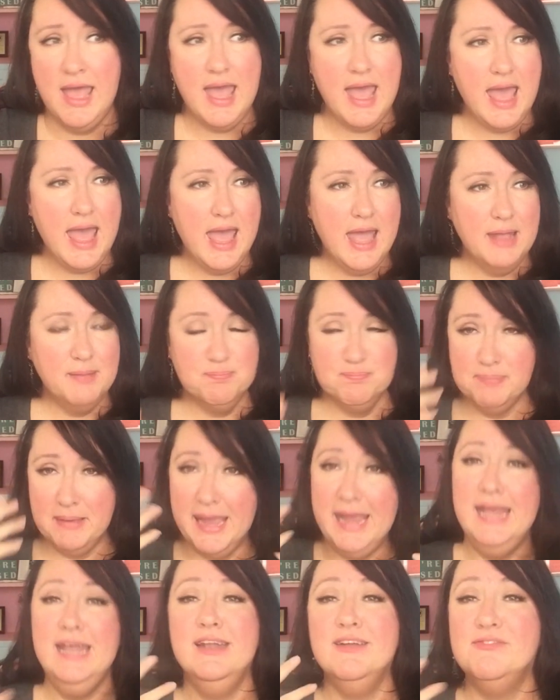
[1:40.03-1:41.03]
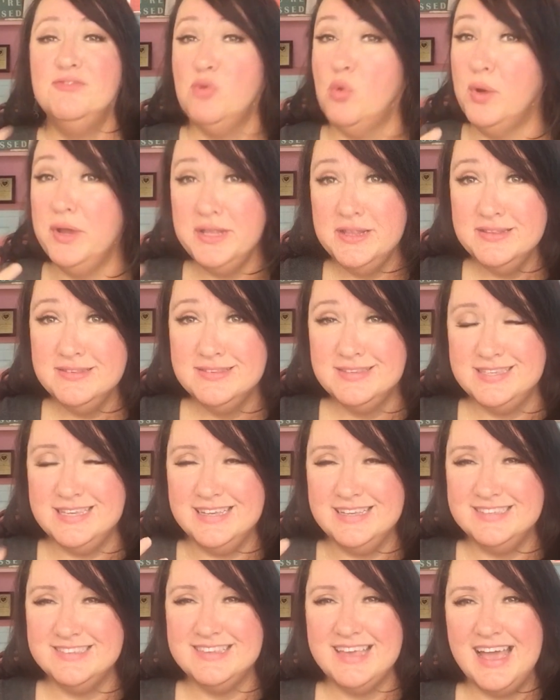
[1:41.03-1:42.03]
And pain avoidance
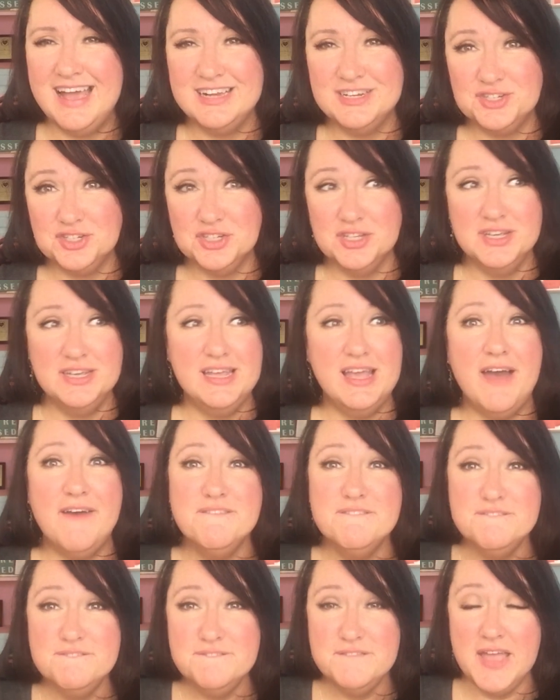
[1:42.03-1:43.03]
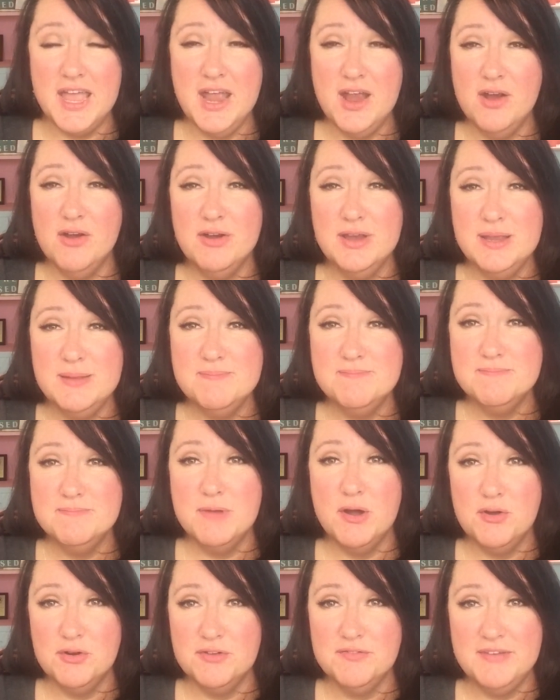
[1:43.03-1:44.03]
is actually a very
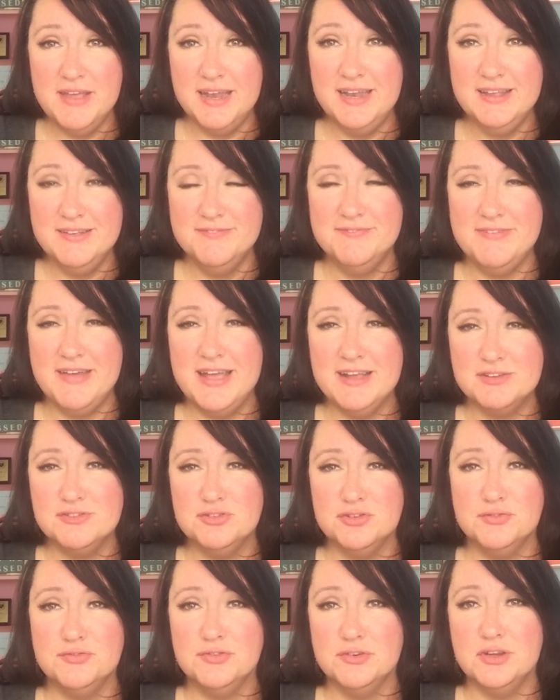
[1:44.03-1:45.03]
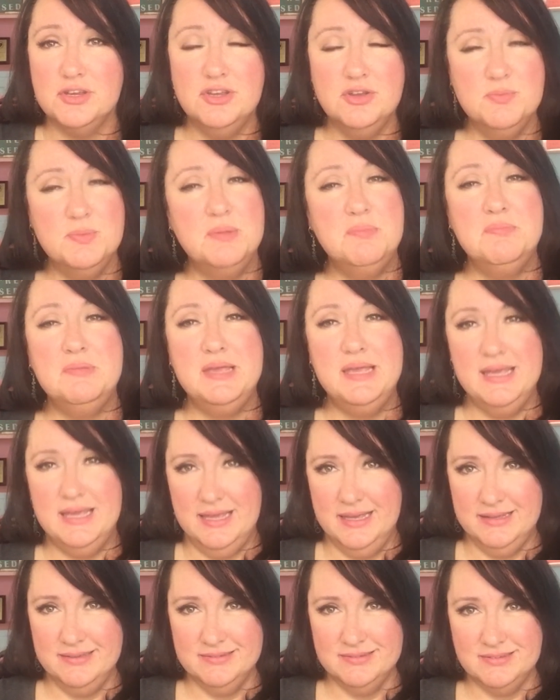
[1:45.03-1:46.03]
motivating factor for human
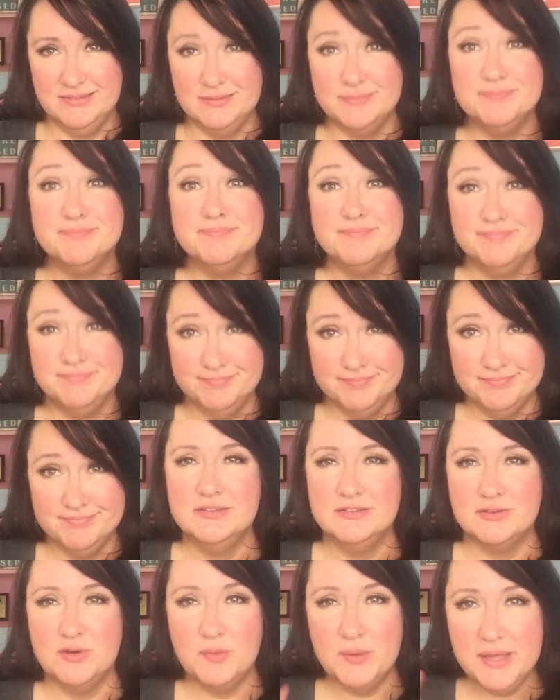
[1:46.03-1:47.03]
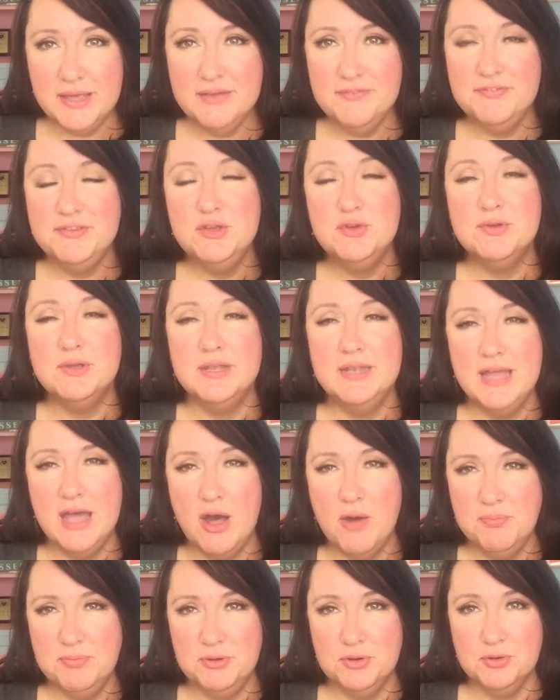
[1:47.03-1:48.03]
beings. So if you can
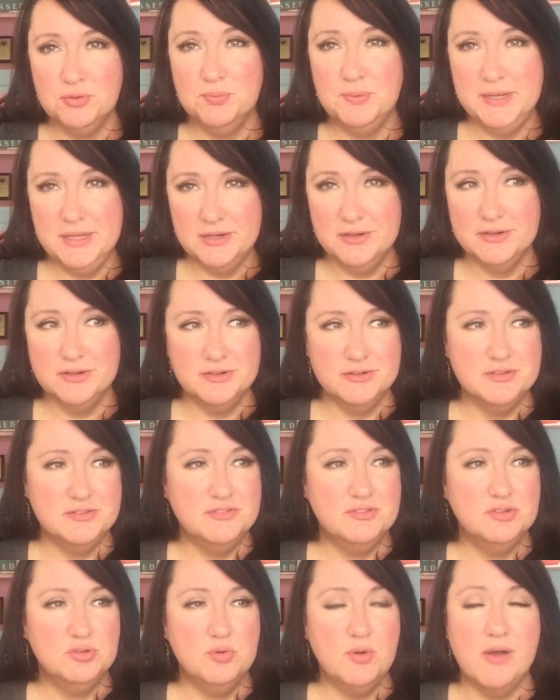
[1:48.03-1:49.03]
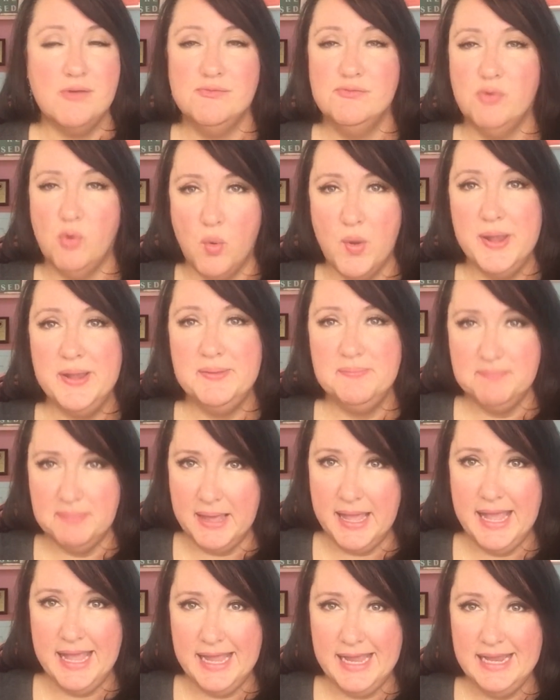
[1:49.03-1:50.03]
help your readers to avoid
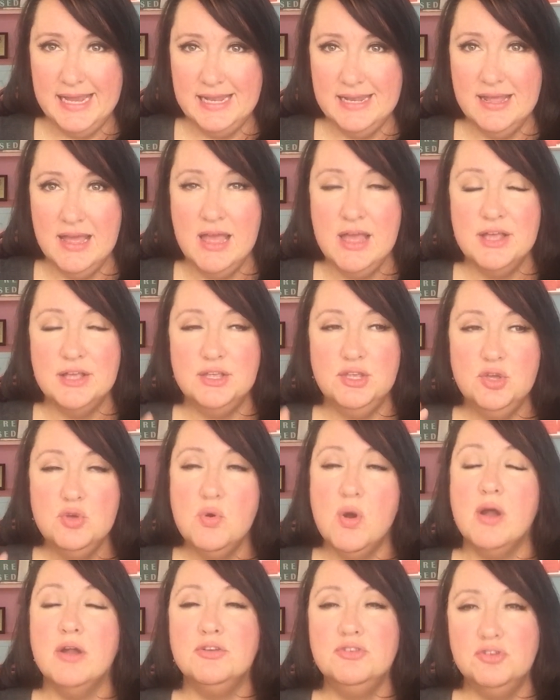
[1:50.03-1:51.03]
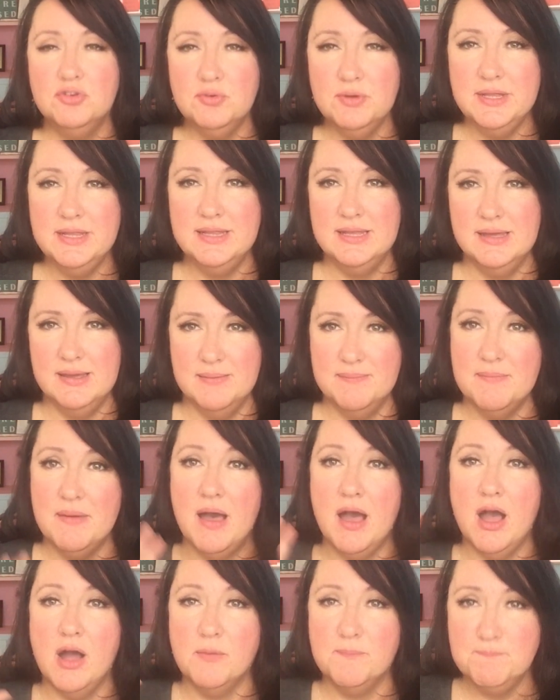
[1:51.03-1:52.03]
pain, you are doing them
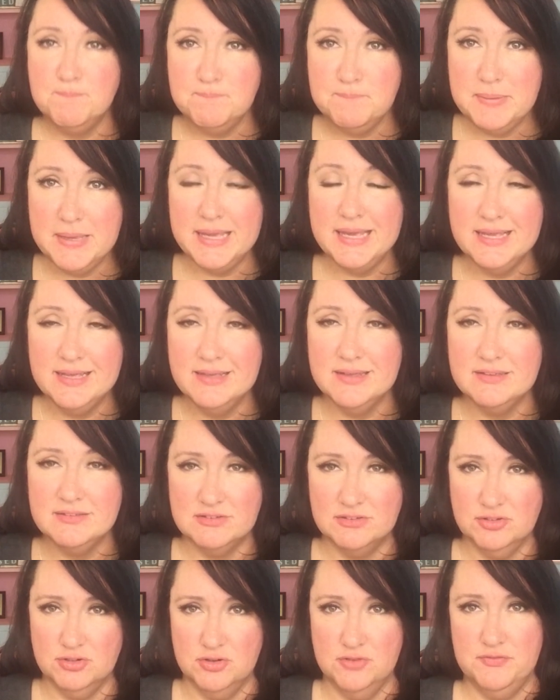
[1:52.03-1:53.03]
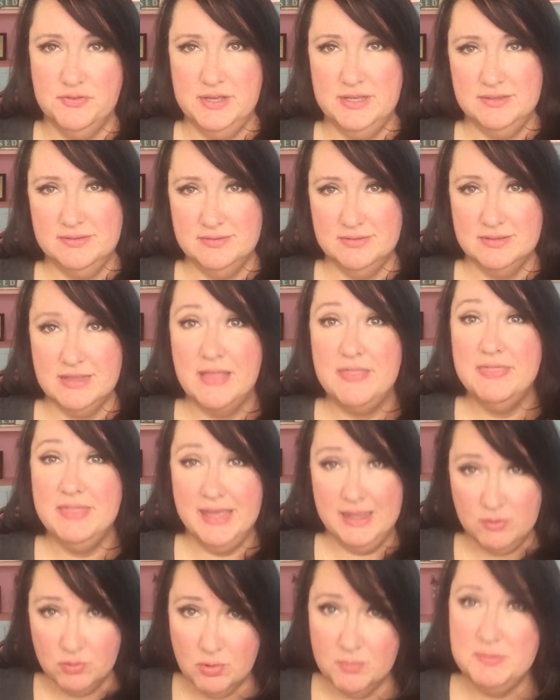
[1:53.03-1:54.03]
a big service, and
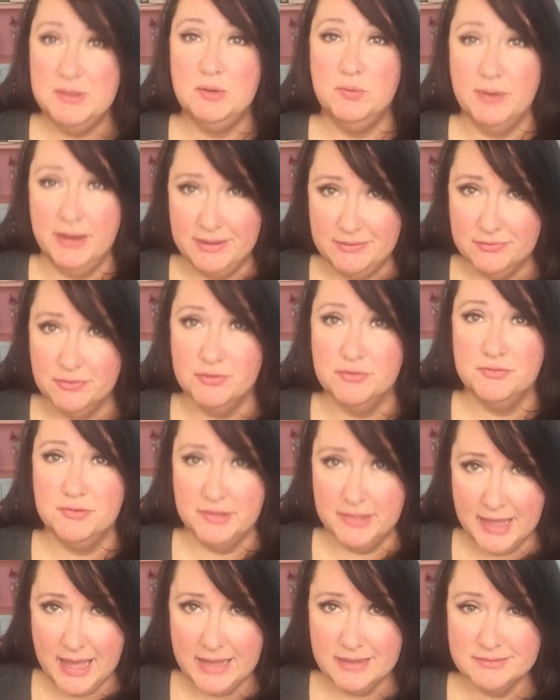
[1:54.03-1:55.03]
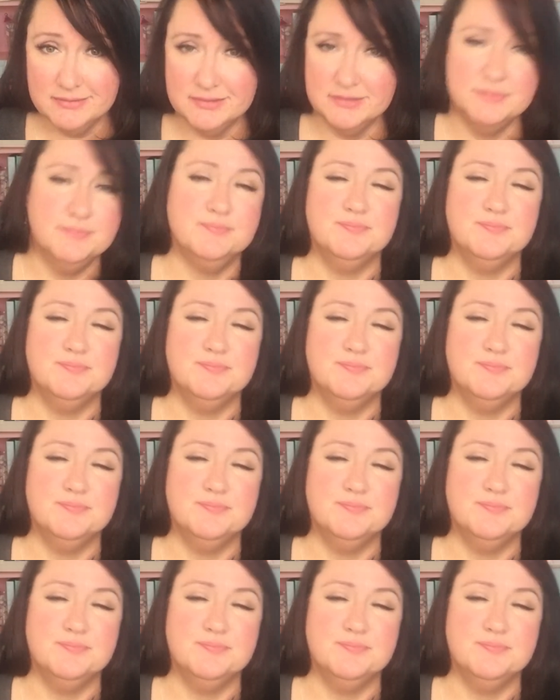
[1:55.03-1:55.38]
they will be grateful for that.